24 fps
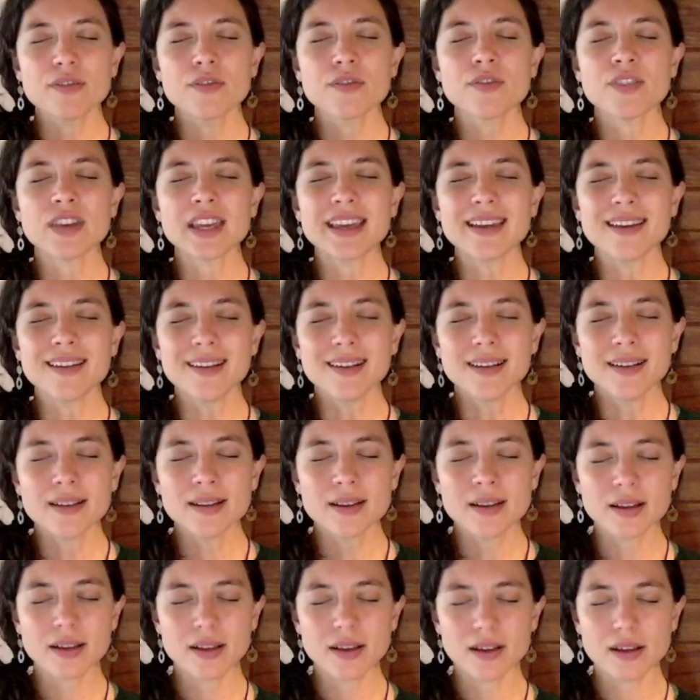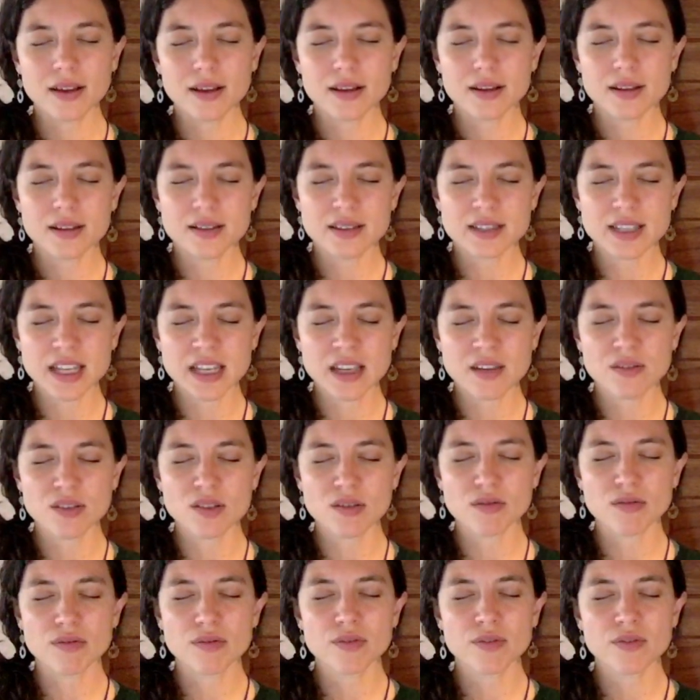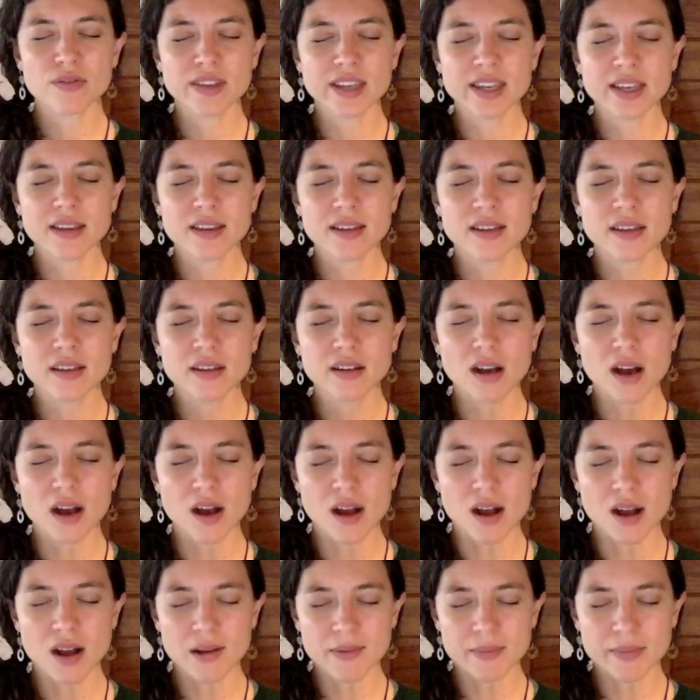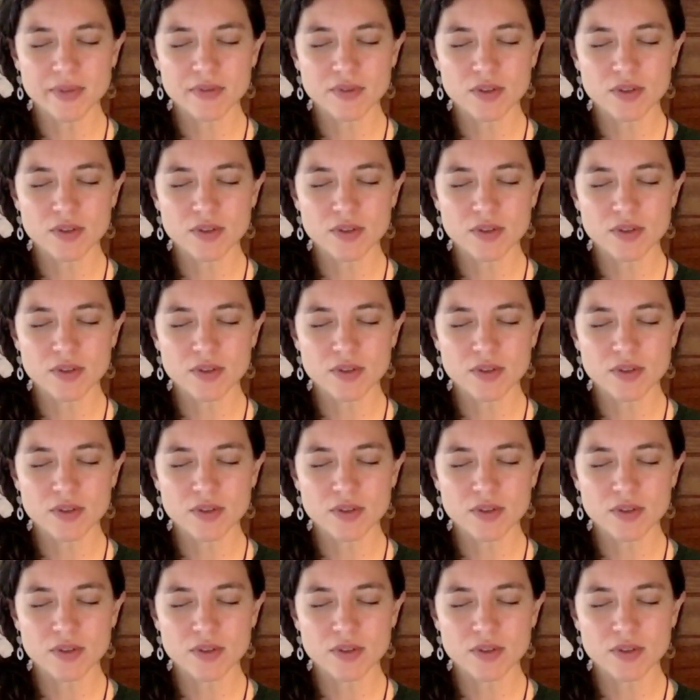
feel, seeing if you feel calm,